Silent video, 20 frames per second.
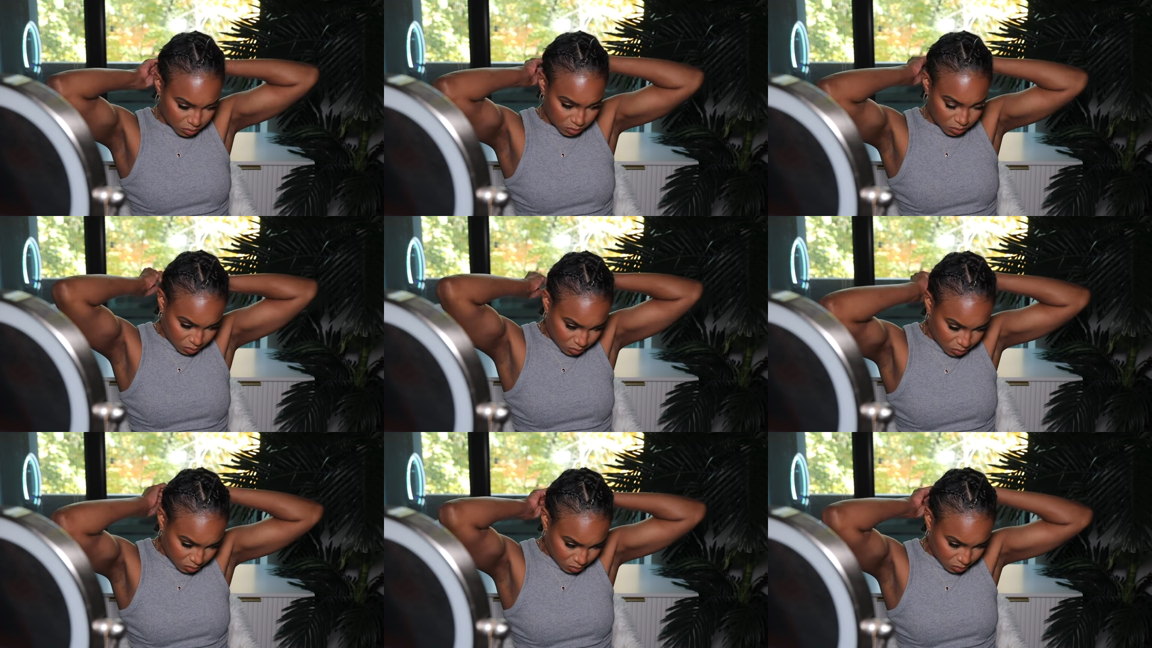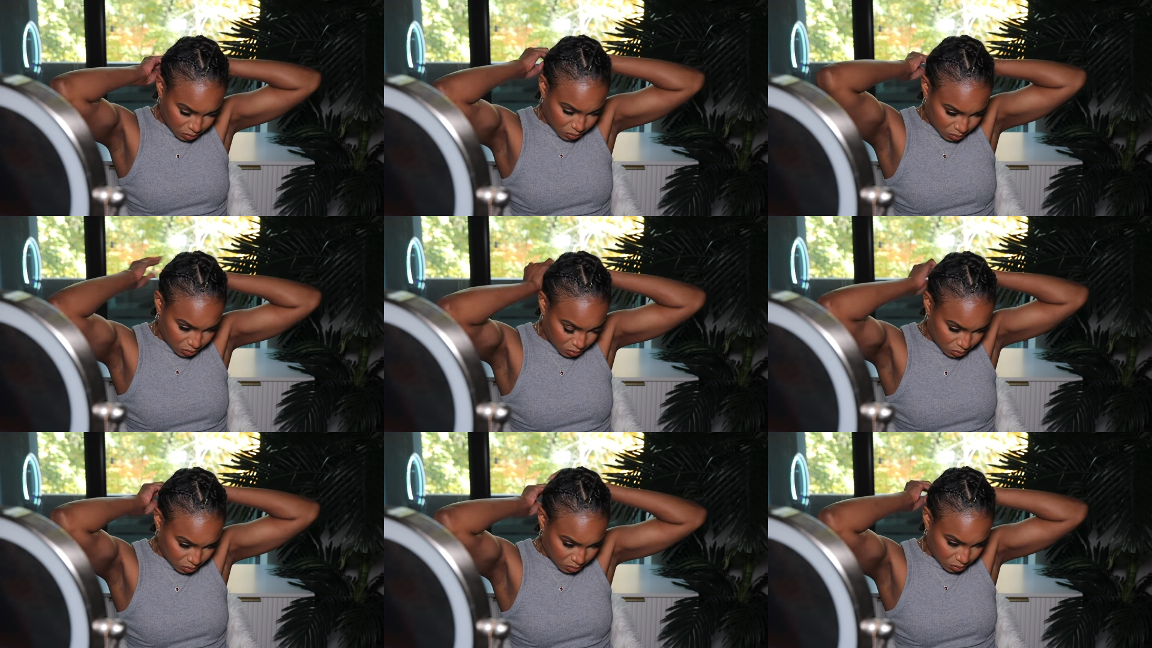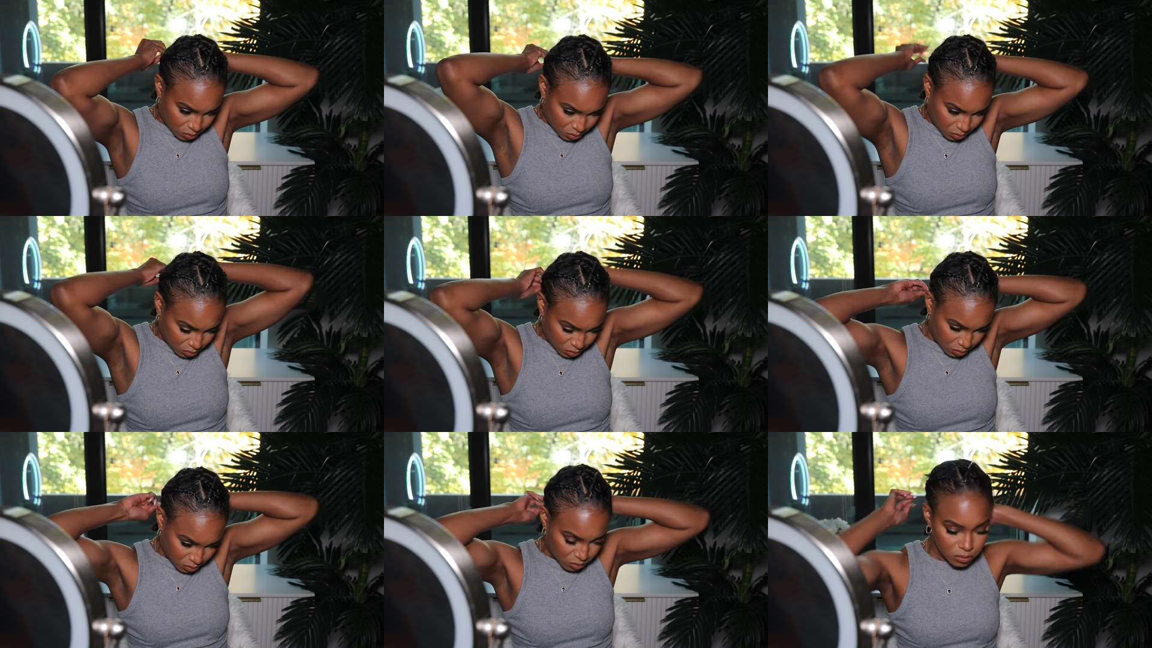
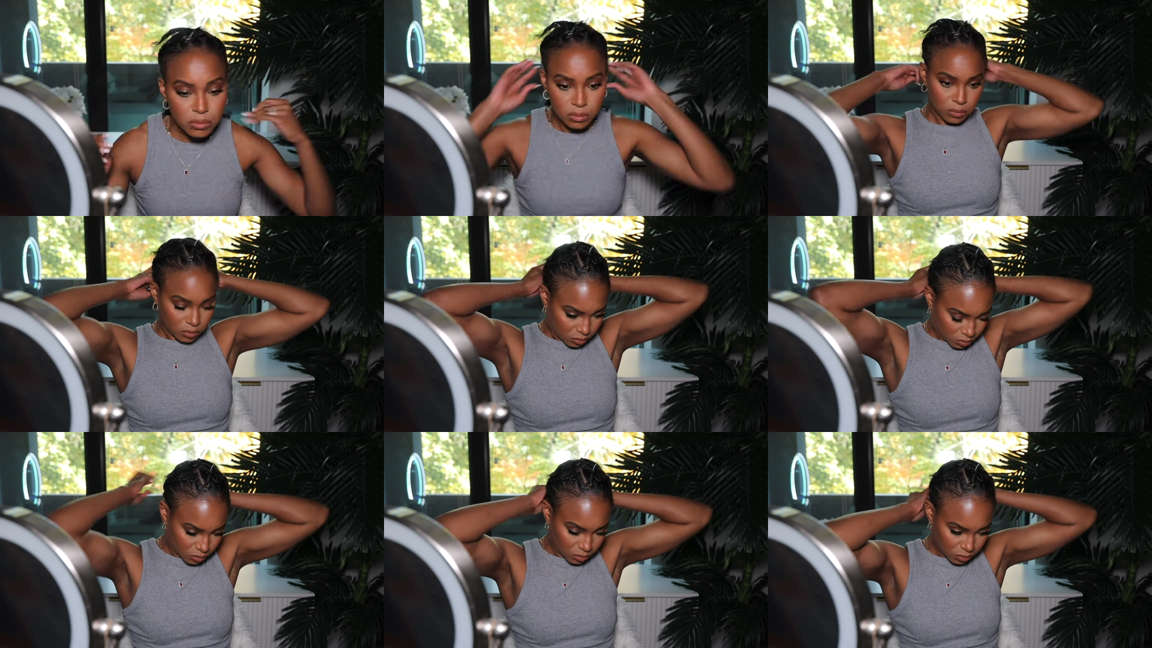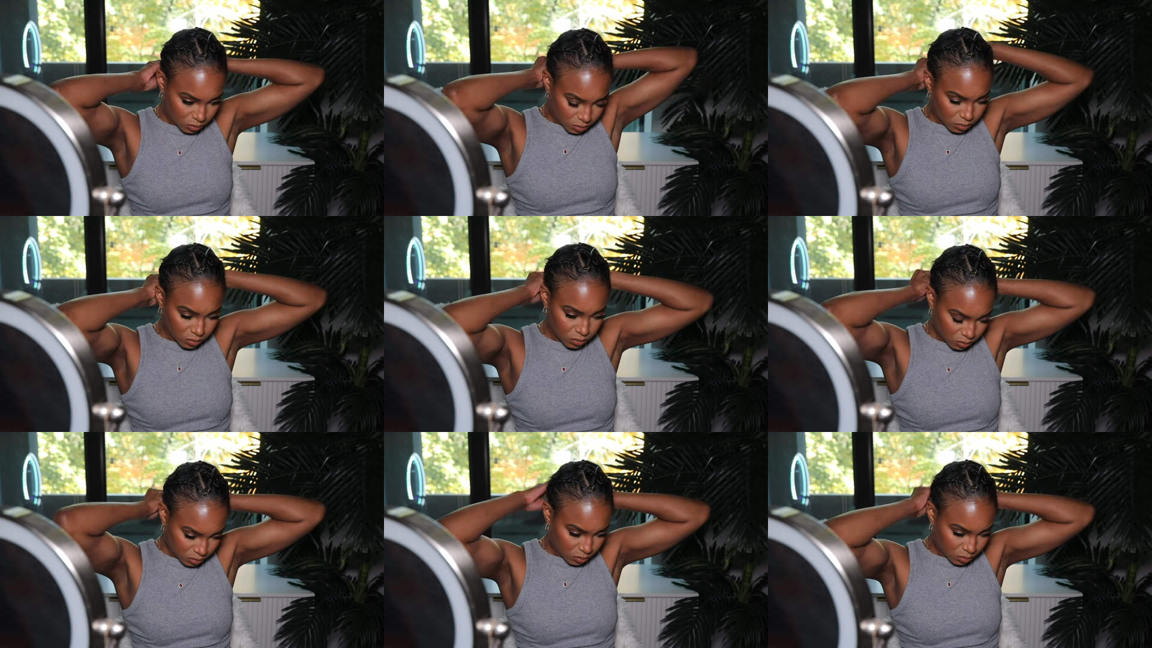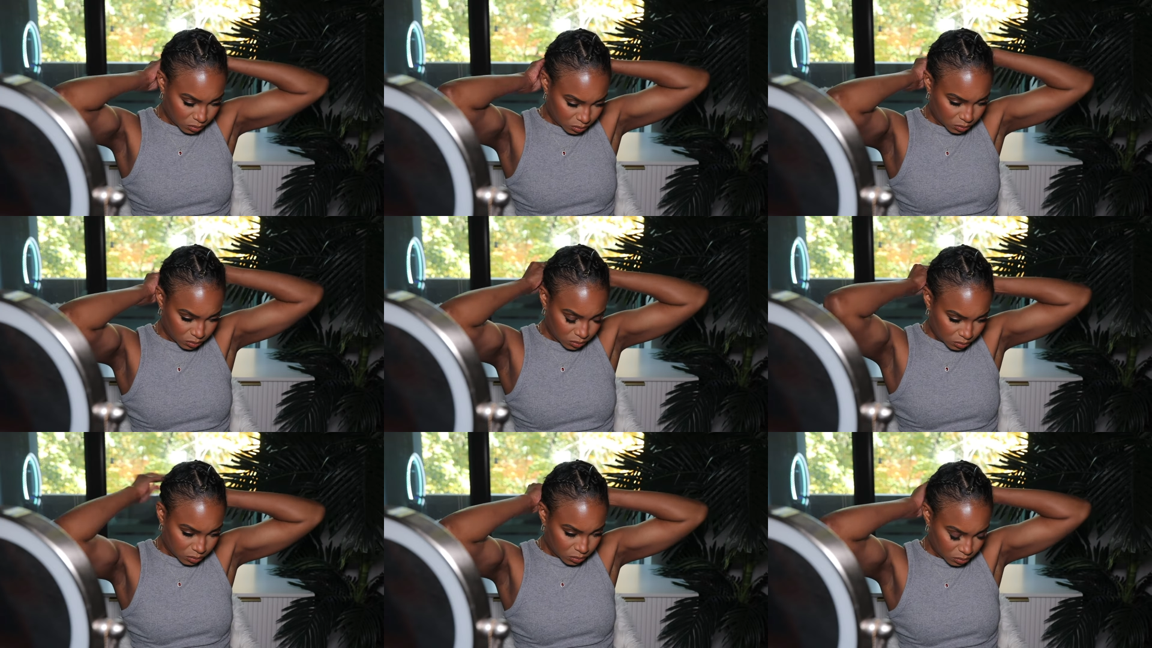
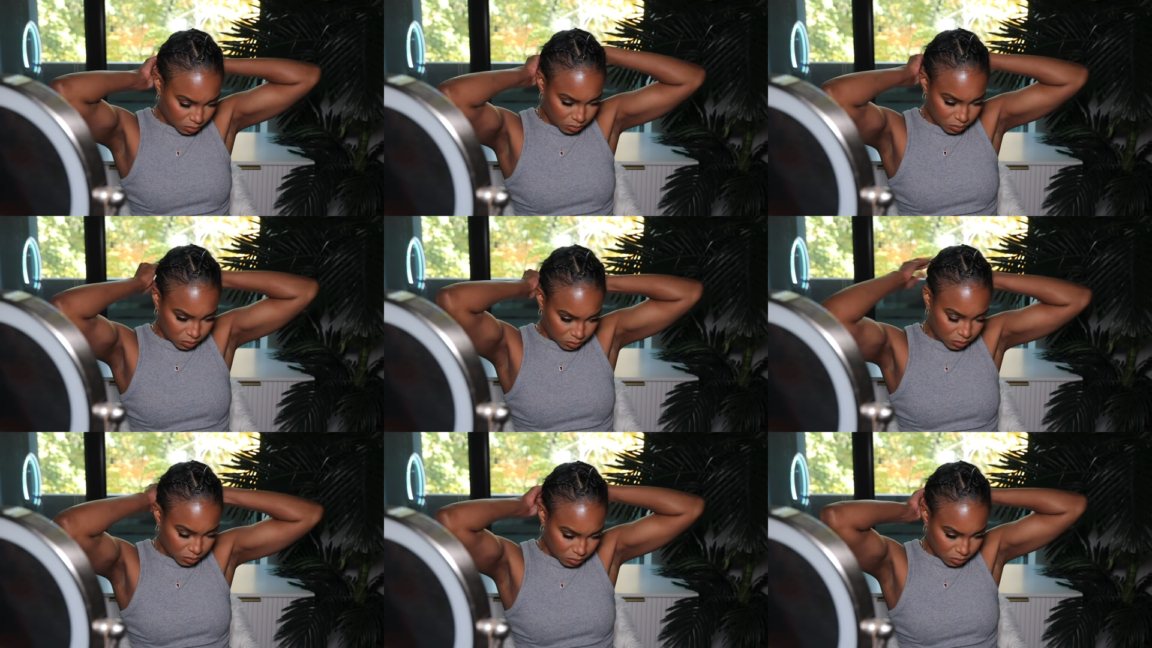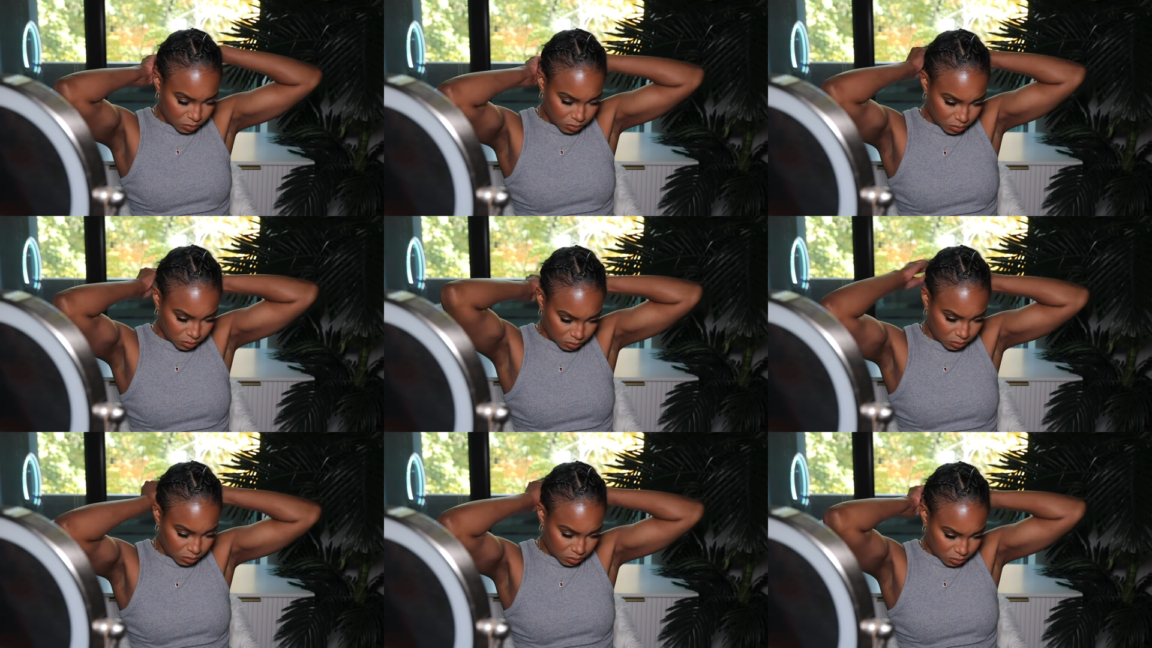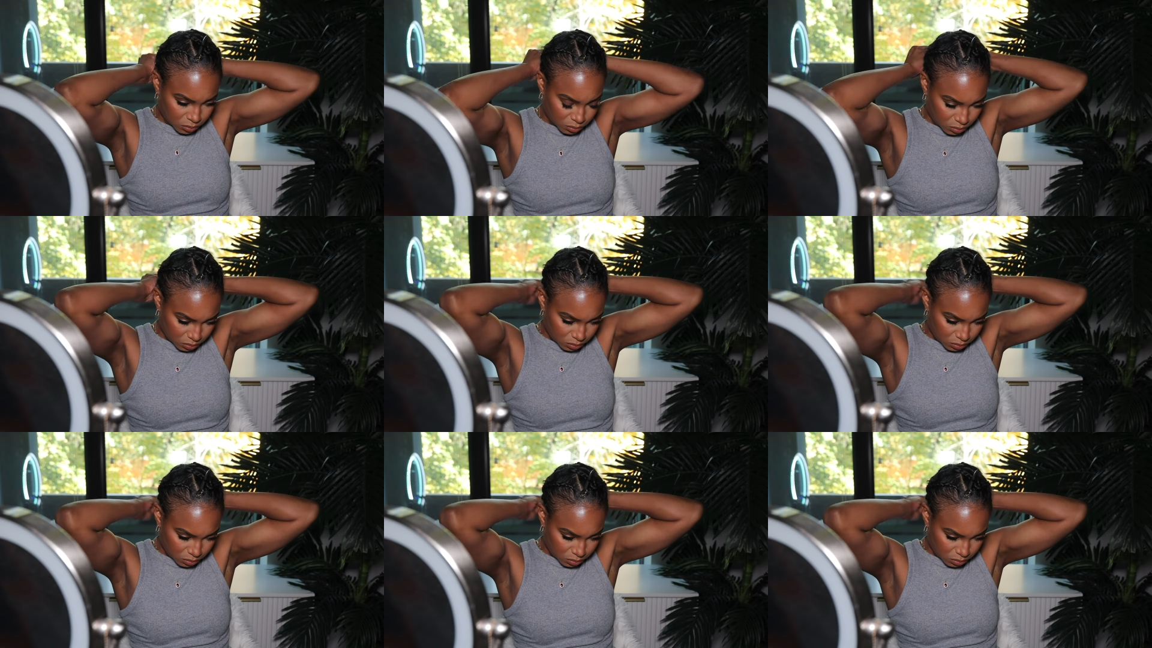[no speech]